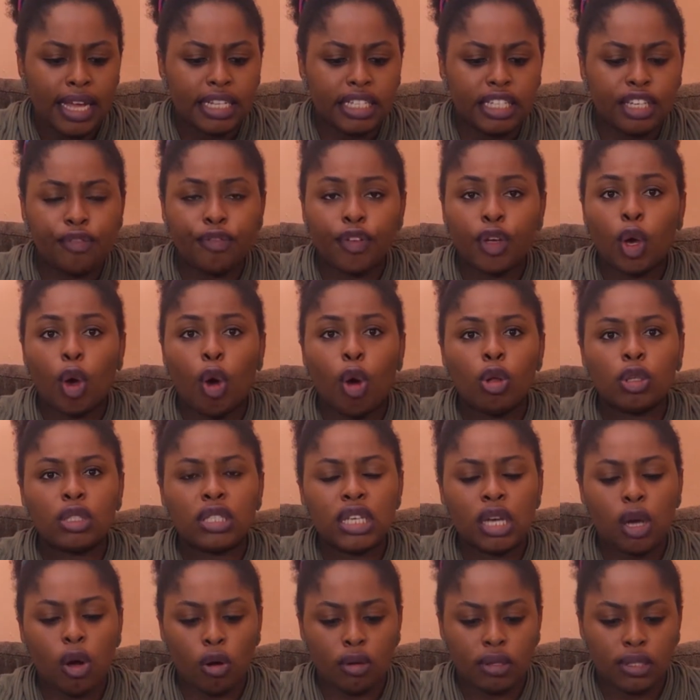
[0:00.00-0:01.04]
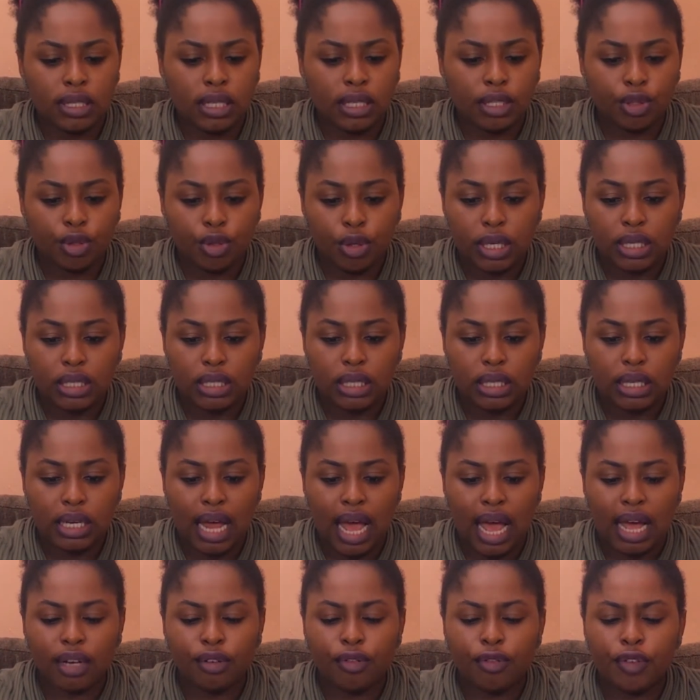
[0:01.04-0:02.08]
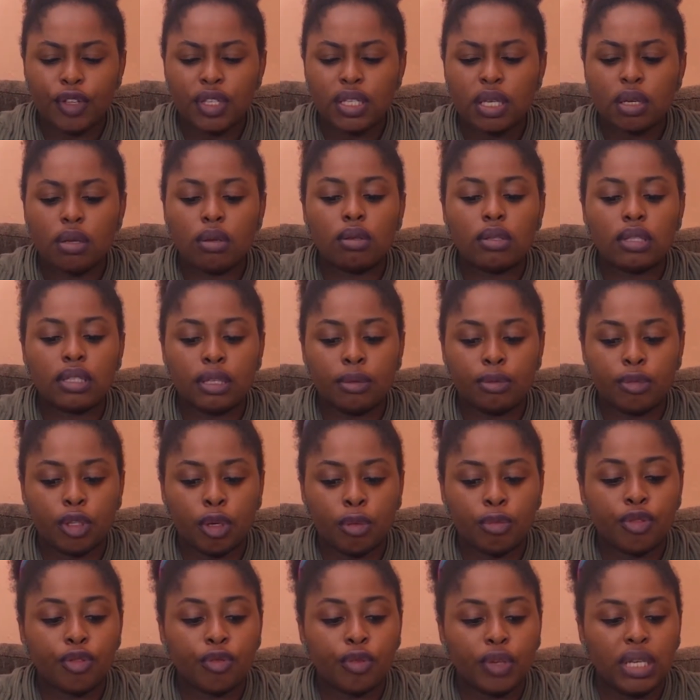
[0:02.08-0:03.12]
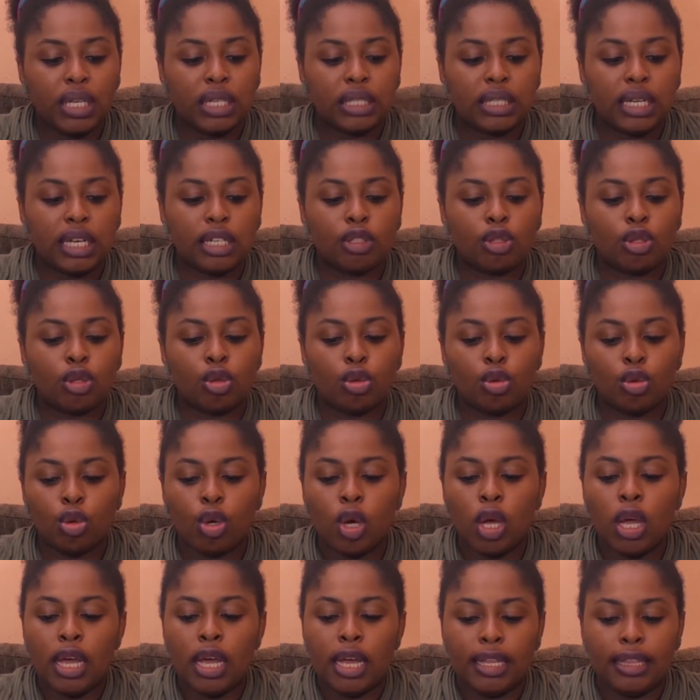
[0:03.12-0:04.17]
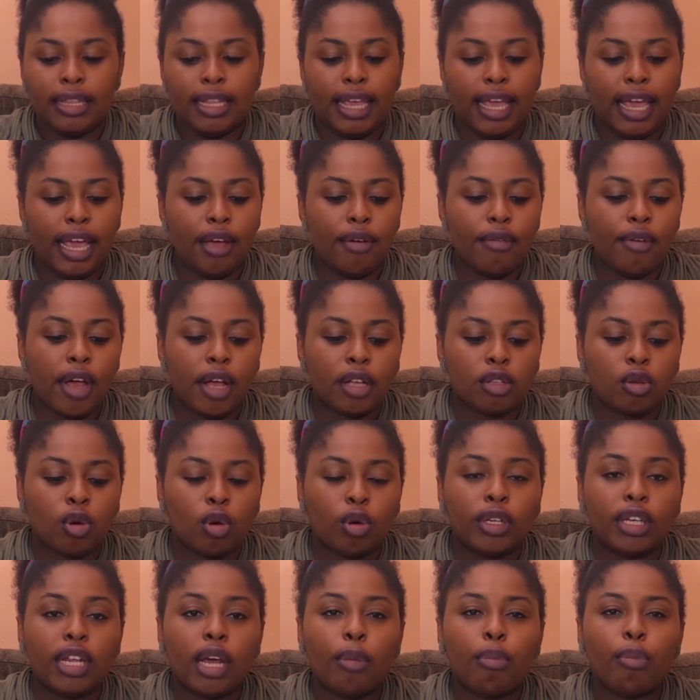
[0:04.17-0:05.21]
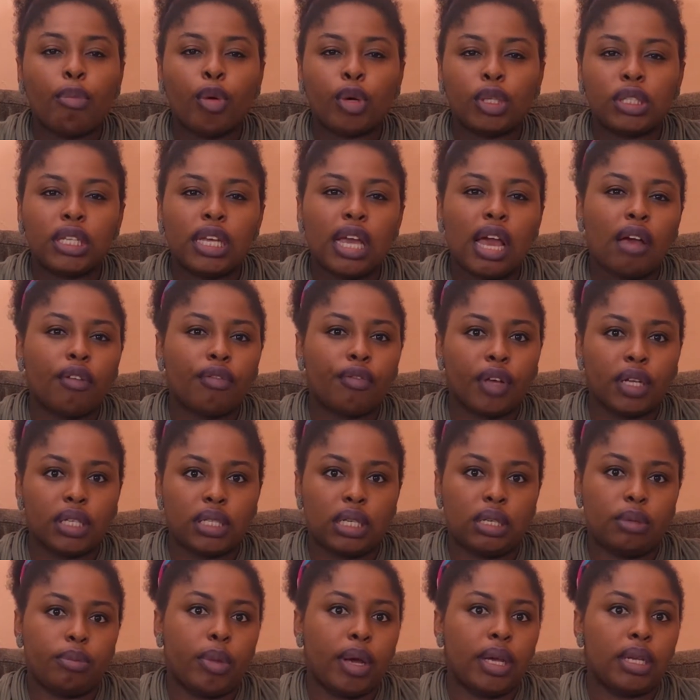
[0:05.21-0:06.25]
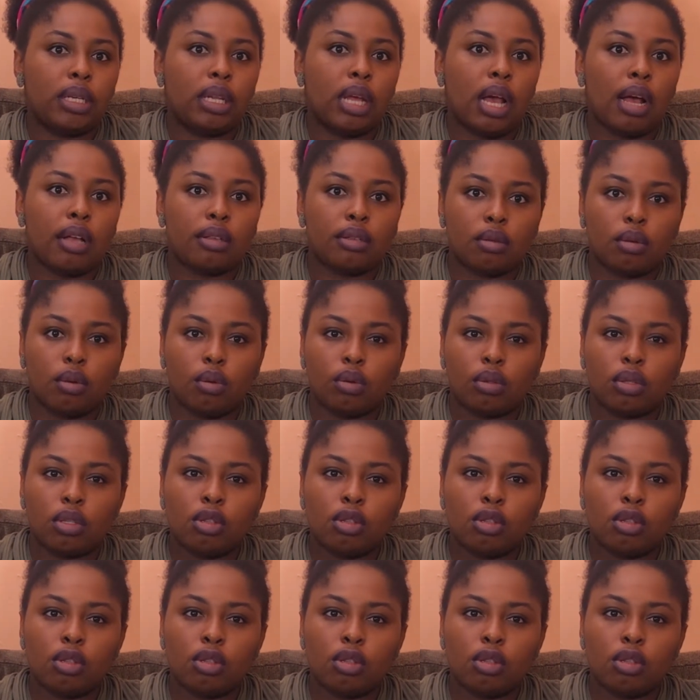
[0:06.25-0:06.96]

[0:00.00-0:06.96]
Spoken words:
difficulty concentrating, and physical symptoms related to the areas on their body affected by the assault.